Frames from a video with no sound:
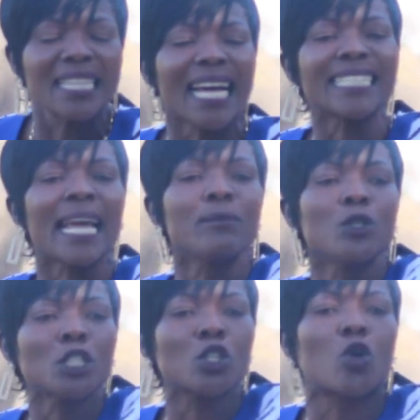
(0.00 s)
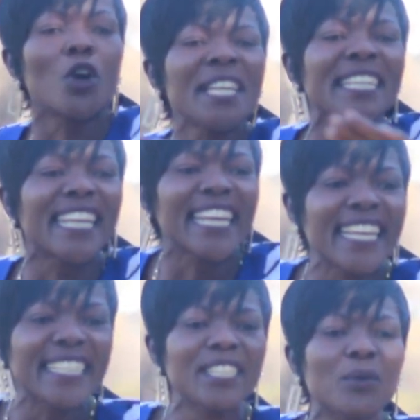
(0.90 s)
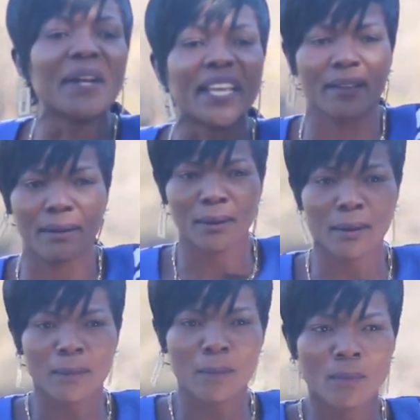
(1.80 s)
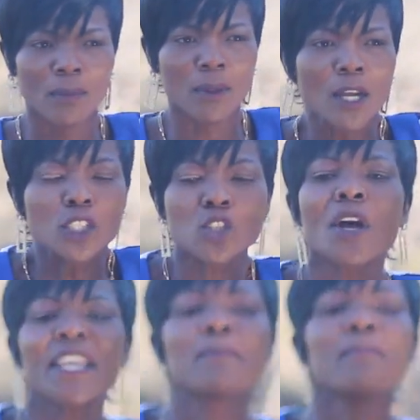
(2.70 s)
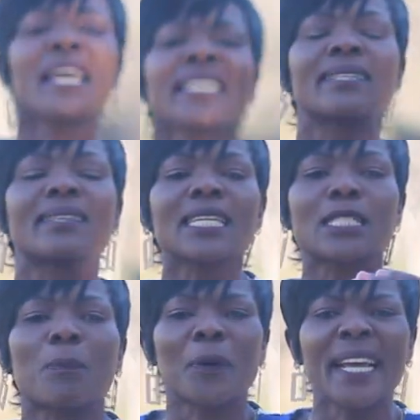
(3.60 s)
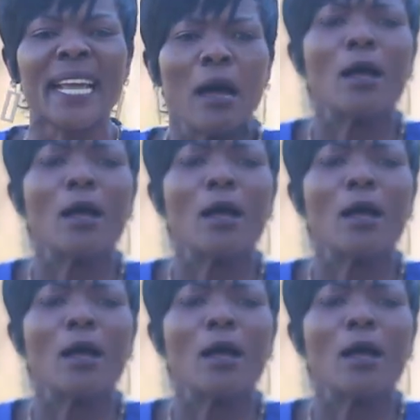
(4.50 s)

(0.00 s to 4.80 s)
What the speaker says: that I am not going anywhere. So he made this prayer,